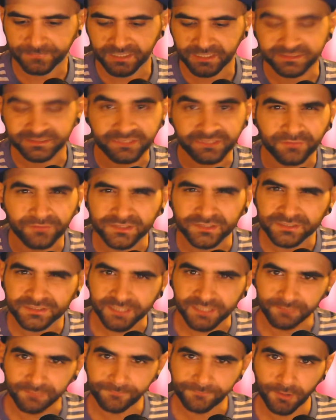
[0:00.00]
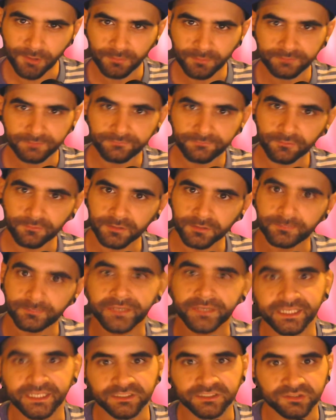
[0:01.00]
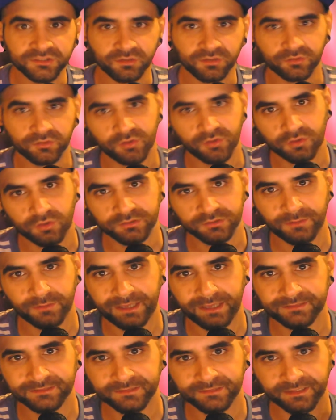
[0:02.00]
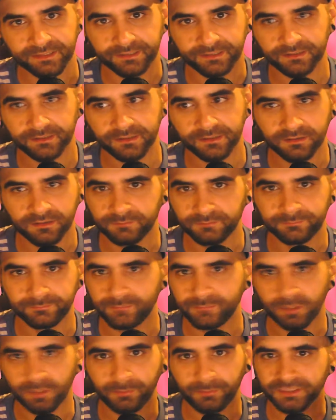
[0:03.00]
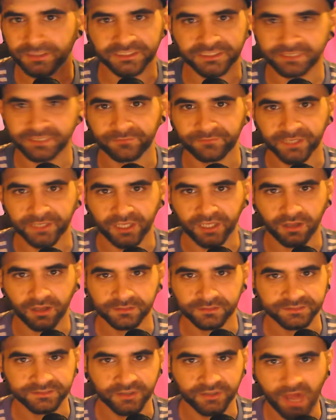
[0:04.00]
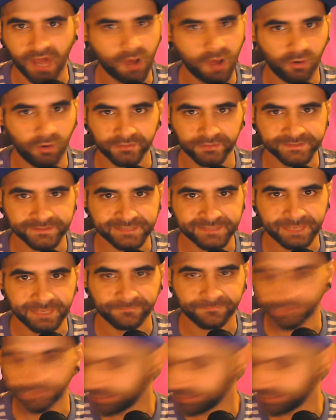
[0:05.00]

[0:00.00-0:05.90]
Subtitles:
different stuff going for it, but each soldier also has like a bunch of different guns. They're not all the same for